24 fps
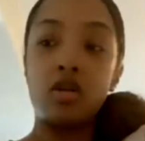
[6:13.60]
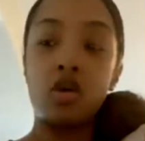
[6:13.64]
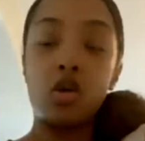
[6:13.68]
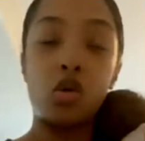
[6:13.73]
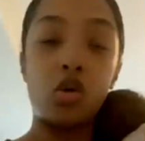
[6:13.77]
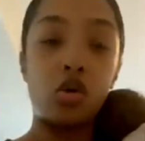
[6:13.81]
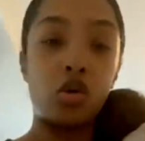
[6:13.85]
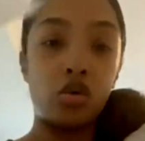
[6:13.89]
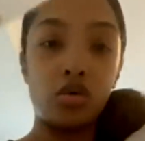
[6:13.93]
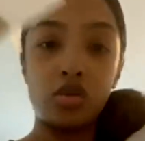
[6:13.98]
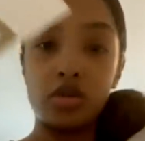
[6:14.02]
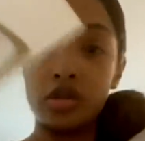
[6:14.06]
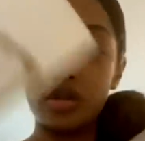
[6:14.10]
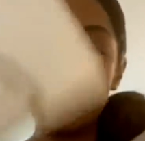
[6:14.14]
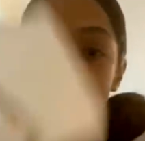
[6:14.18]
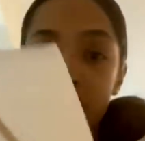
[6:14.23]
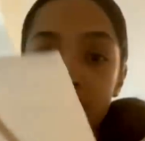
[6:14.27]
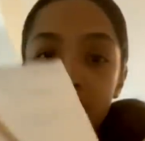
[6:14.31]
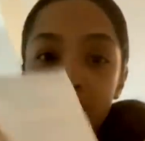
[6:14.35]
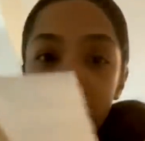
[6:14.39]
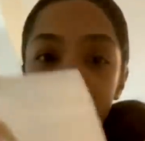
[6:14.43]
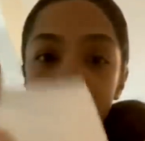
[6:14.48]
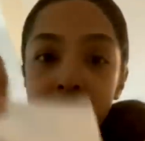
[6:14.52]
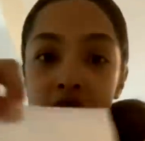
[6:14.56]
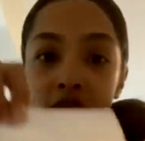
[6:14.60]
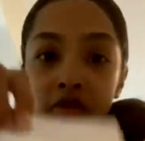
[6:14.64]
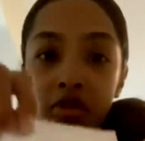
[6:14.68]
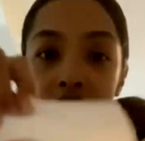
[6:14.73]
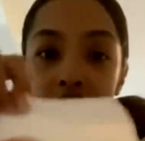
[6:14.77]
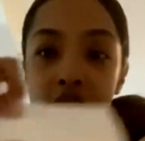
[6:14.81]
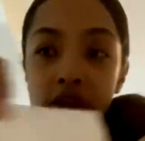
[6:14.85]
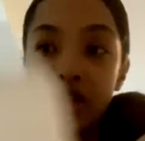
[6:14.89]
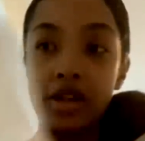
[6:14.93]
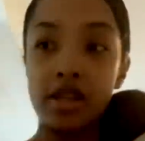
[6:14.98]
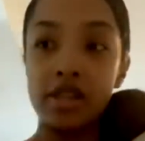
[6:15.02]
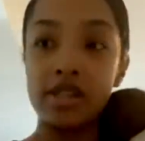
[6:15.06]
gold
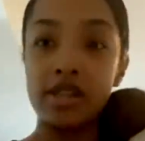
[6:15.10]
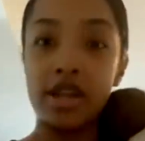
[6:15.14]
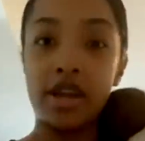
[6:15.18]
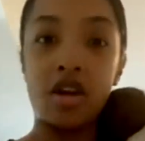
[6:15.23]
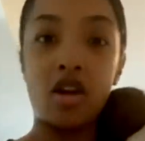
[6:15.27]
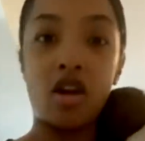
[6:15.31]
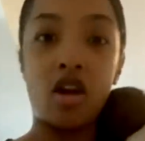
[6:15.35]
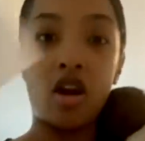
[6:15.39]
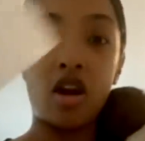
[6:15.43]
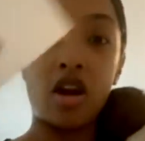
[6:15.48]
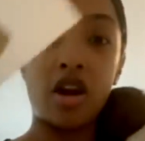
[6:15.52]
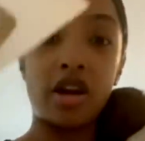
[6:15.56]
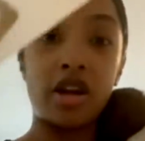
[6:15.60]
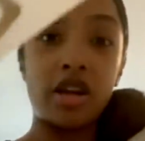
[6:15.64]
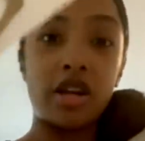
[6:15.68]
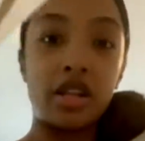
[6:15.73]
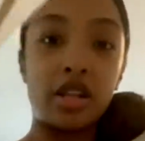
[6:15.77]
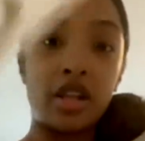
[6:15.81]
something. It's like hard